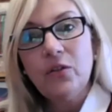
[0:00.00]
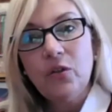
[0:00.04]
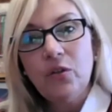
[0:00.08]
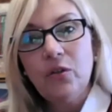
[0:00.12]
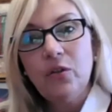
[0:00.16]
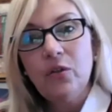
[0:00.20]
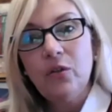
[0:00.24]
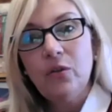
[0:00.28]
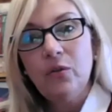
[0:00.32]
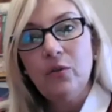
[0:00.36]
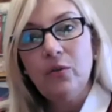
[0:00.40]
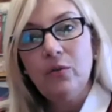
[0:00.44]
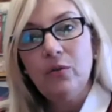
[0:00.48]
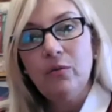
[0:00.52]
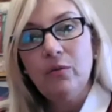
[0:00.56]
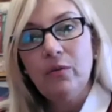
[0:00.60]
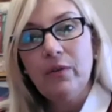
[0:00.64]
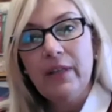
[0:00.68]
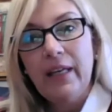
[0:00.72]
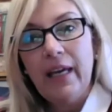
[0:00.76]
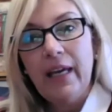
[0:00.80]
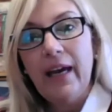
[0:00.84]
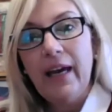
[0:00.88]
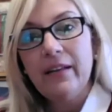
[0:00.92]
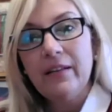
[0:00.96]
to
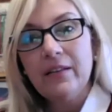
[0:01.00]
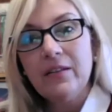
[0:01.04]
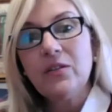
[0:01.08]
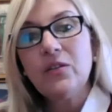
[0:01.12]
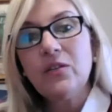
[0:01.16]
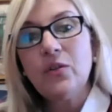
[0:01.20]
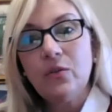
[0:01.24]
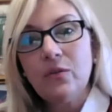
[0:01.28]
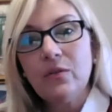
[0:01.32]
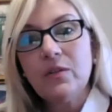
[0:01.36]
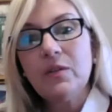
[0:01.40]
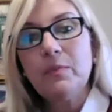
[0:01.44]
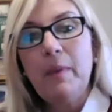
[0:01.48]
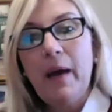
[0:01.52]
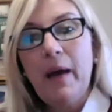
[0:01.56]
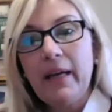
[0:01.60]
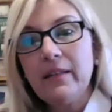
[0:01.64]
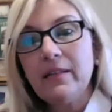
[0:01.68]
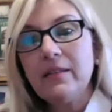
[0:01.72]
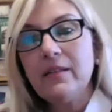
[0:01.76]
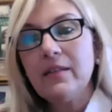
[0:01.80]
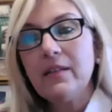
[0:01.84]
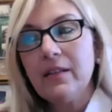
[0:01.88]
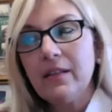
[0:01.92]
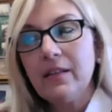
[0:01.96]
get students back
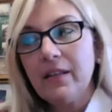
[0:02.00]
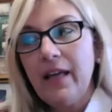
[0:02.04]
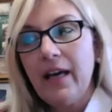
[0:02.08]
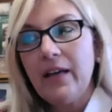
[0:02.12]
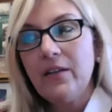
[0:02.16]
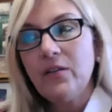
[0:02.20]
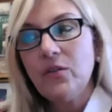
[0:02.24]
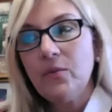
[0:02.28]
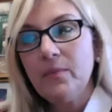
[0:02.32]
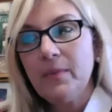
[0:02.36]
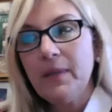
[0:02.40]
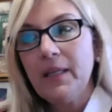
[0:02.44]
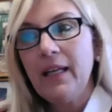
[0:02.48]
into the classroom.